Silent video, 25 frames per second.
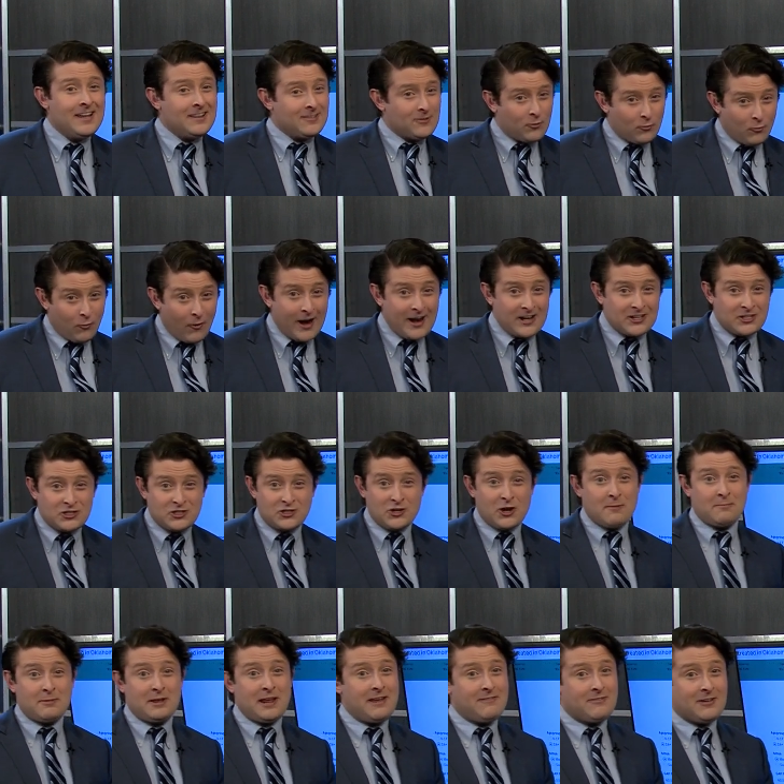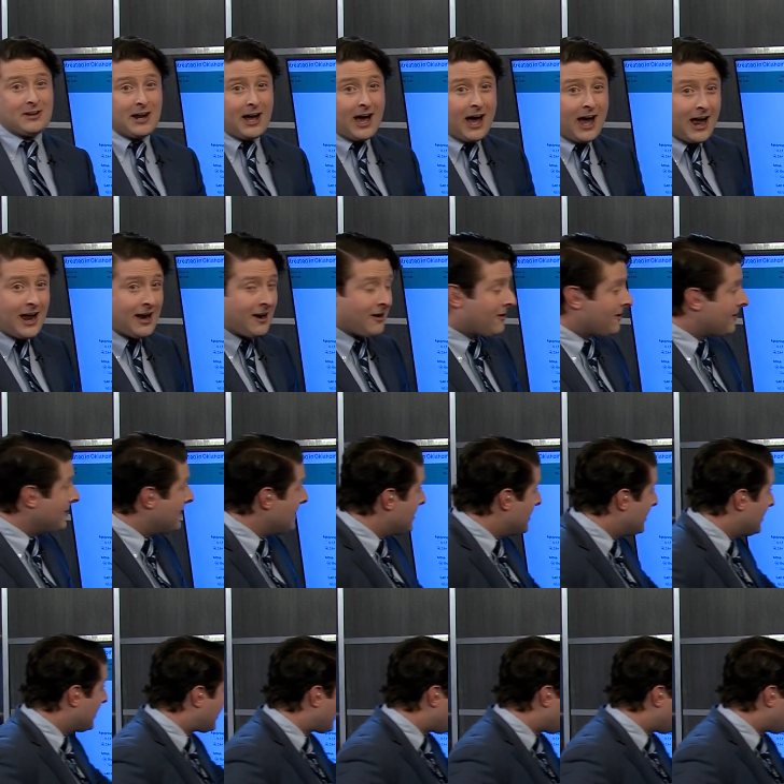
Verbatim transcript: The the rates jump even higher in